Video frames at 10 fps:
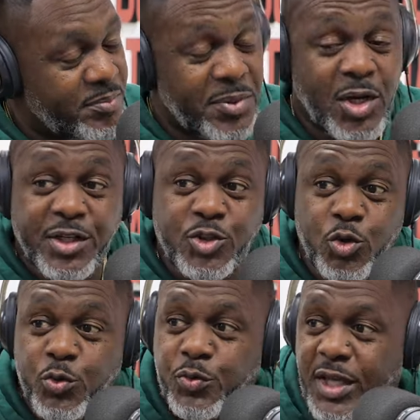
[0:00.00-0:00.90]
Be All the
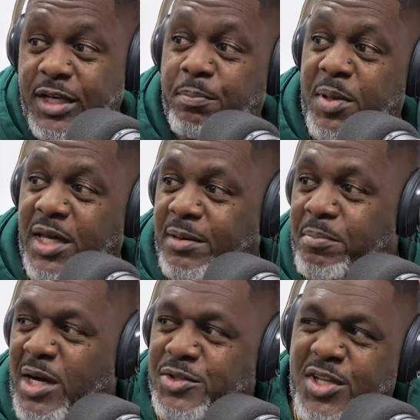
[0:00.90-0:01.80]
Truth in the
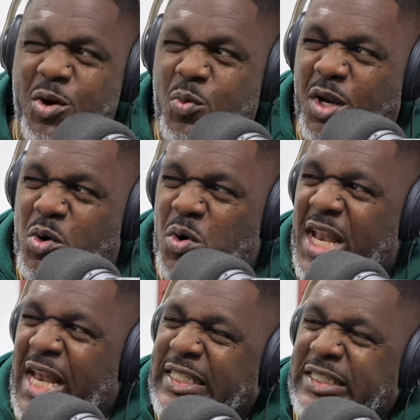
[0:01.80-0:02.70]
building. Boss Talk
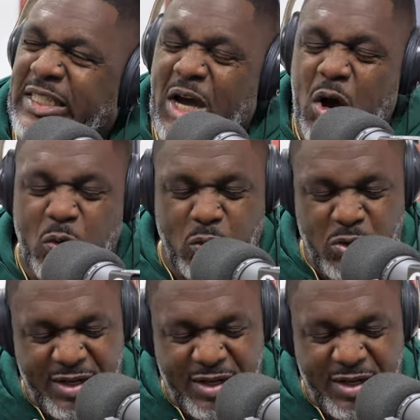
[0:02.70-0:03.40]
101. Let's go.